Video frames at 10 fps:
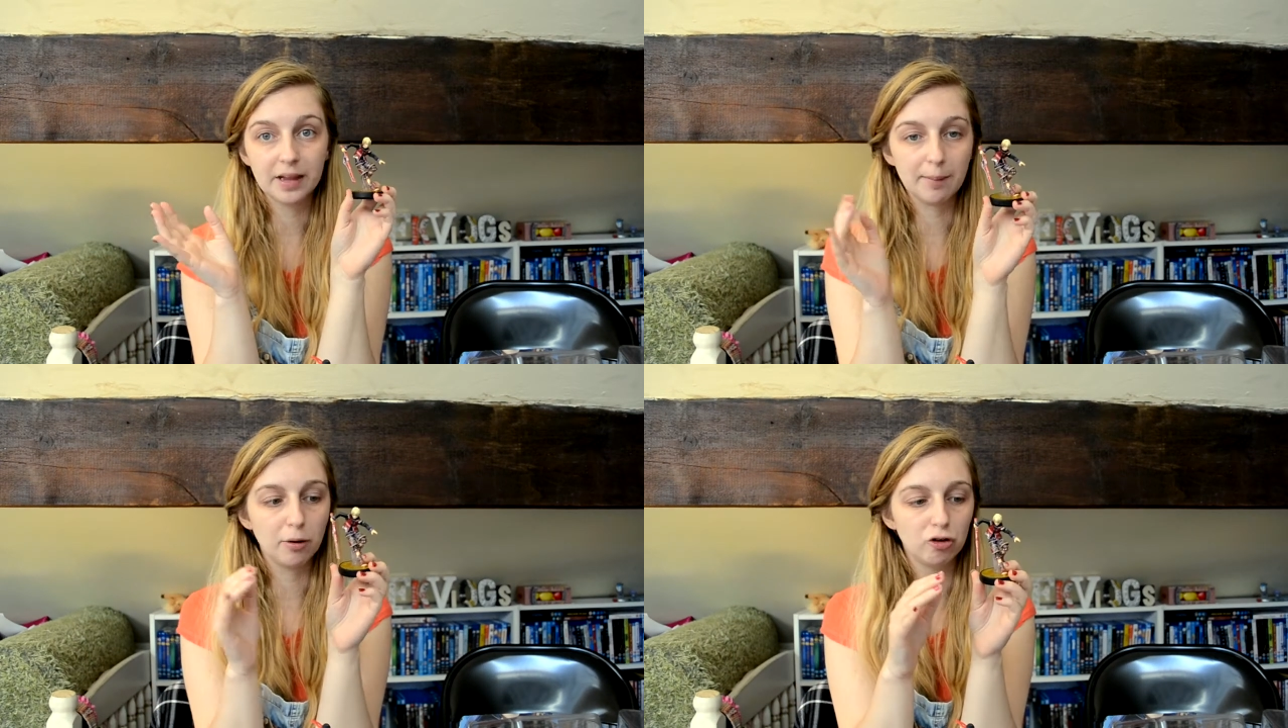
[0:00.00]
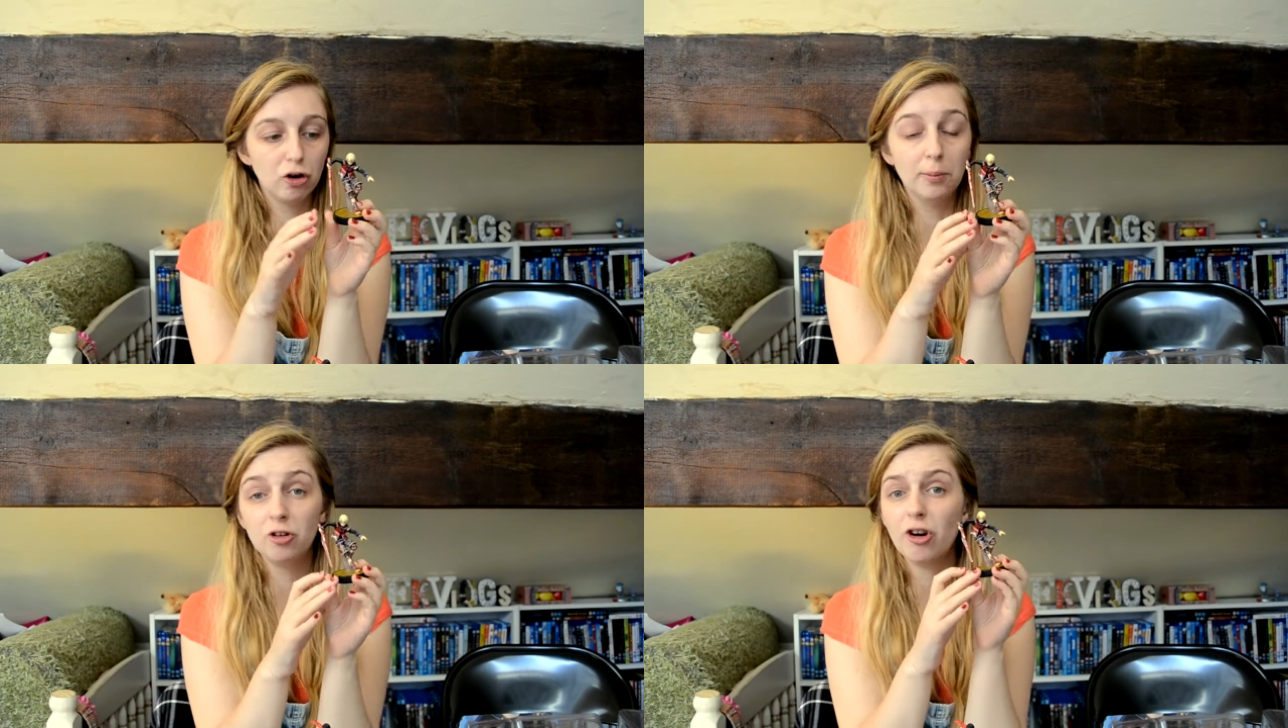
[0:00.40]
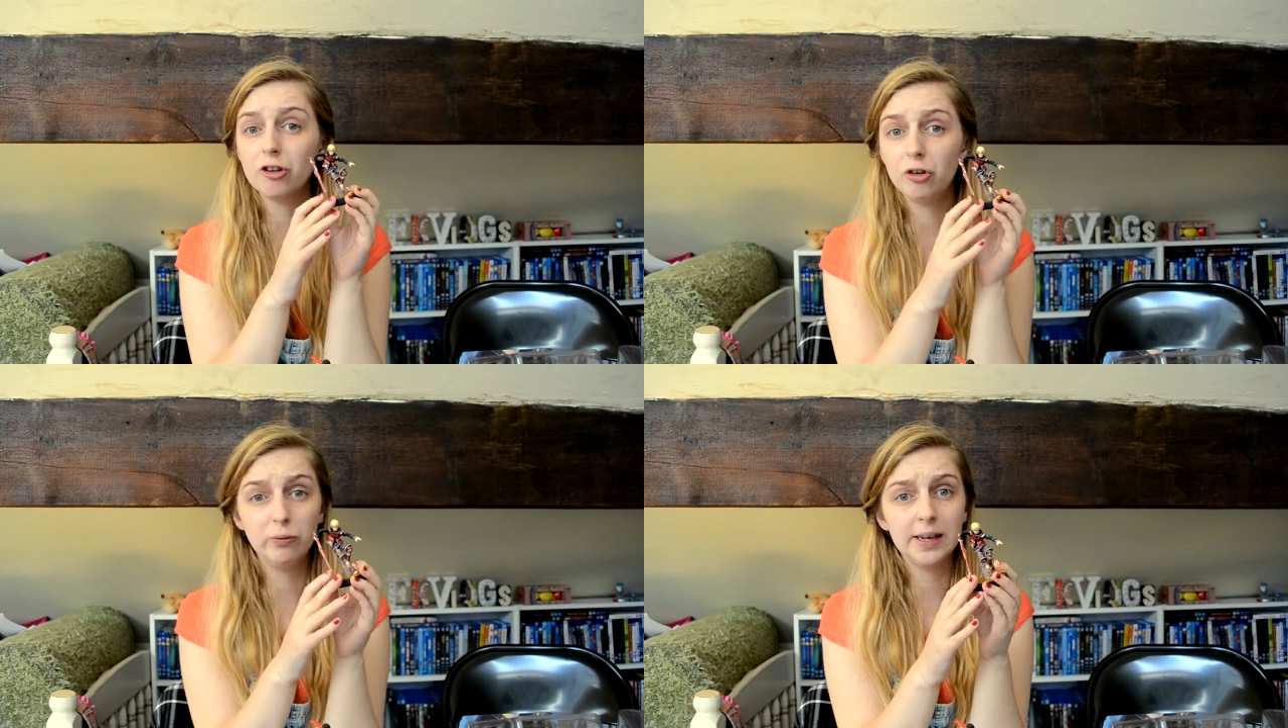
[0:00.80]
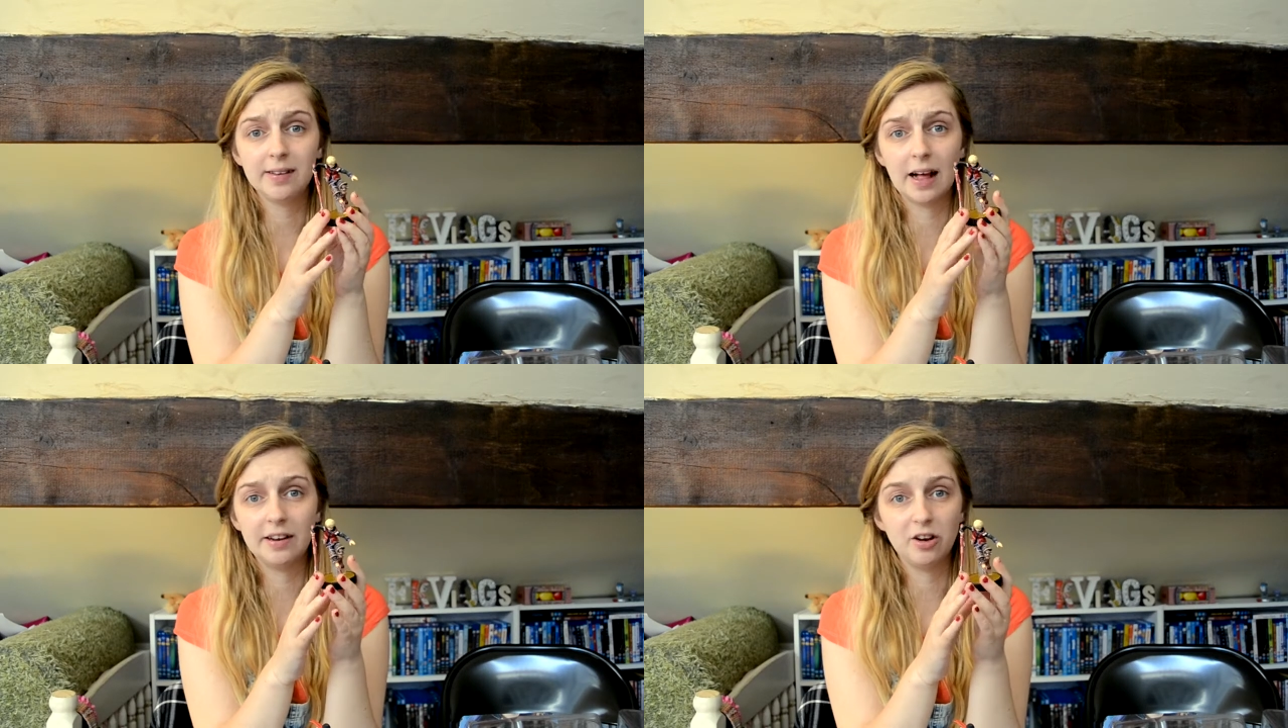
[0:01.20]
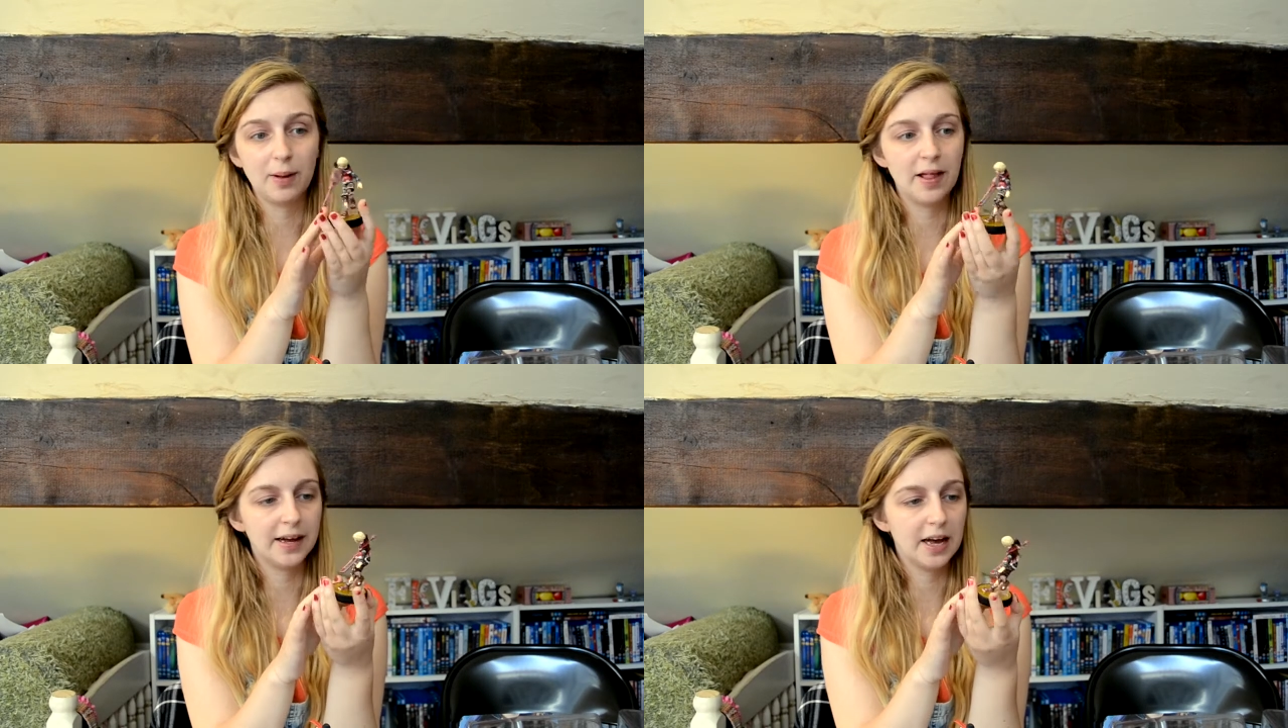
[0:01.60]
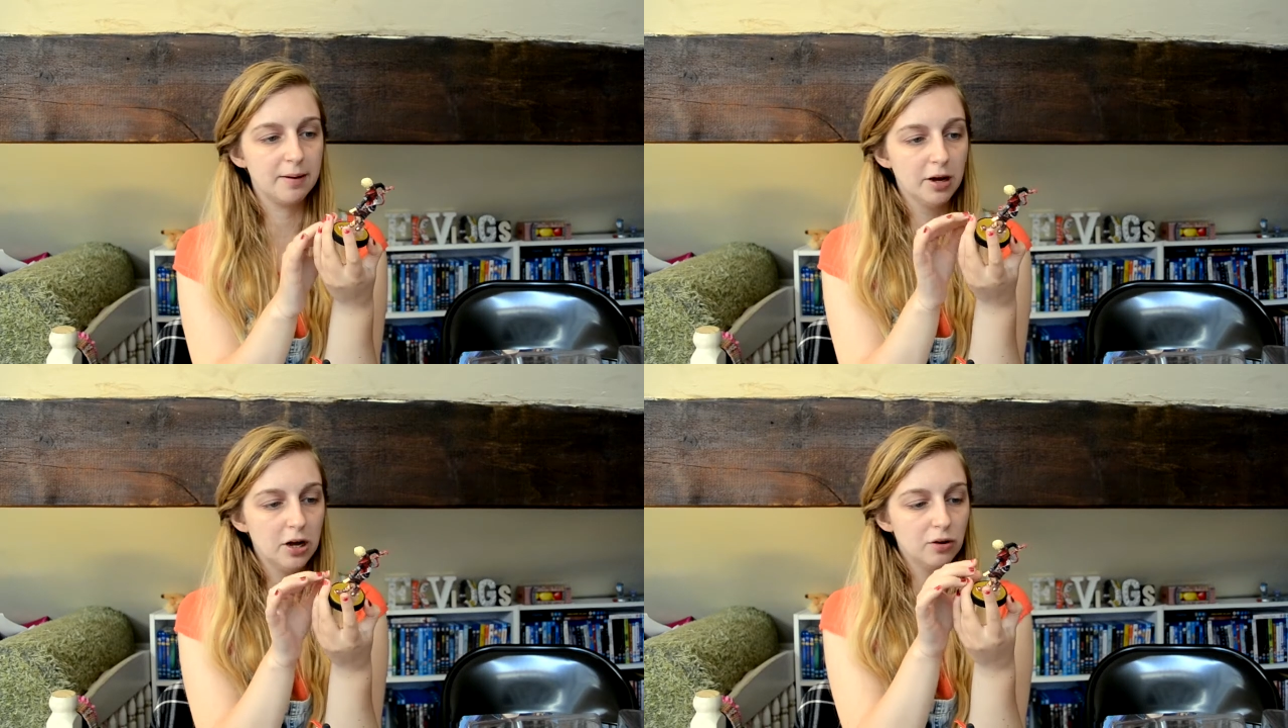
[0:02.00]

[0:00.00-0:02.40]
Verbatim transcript: I'm not sure, but Josh is really excited to play that game,